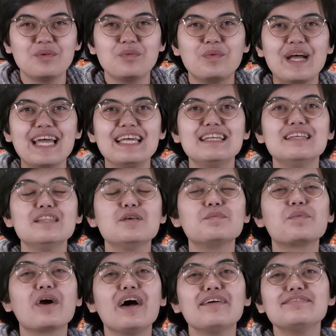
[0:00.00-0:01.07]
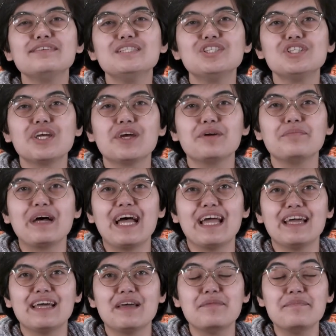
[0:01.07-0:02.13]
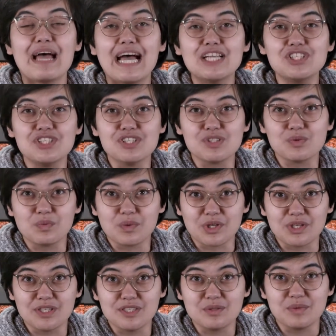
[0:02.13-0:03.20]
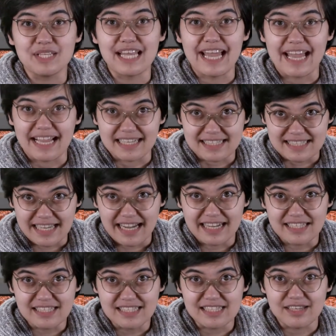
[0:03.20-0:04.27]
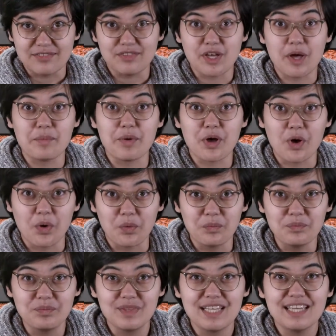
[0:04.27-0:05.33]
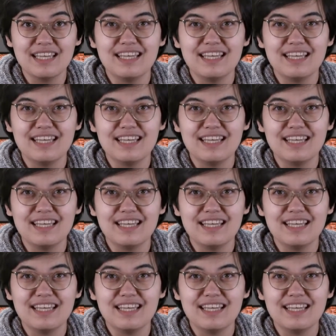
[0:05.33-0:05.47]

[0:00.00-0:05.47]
When the prophet Jeremiah imagines a world where the exiles have come home,